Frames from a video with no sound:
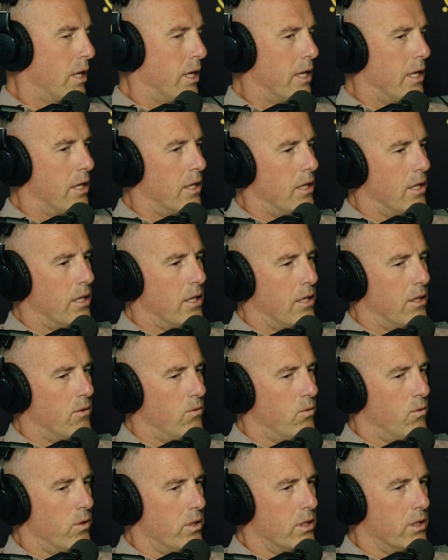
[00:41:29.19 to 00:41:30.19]
It
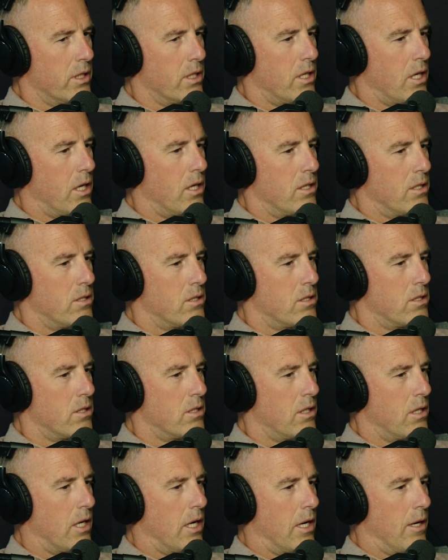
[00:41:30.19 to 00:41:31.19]
really does